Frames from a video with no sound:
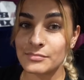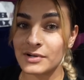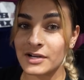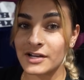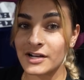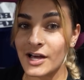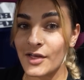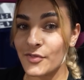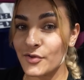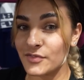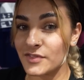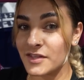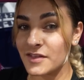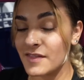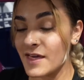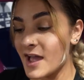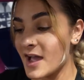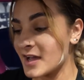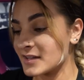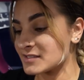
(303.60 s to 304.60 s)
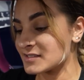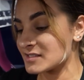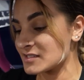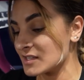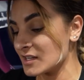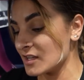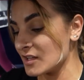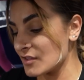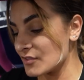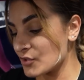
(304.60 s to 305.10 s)
but other than that,
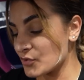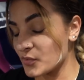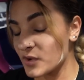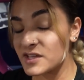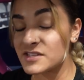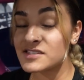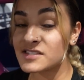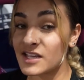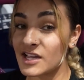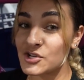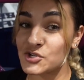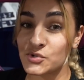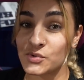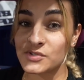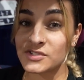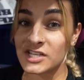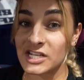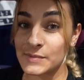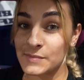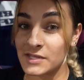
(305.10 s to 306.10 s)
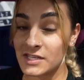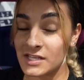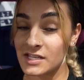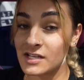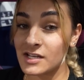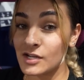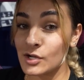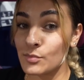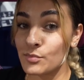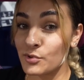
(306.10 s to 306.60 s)
the race schedule is gonna be
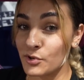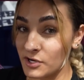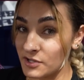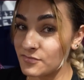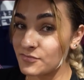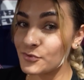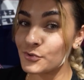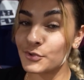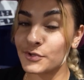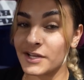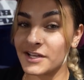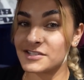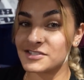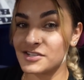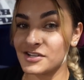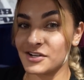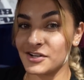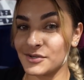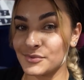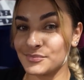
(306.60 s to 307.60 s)
pretty full next year.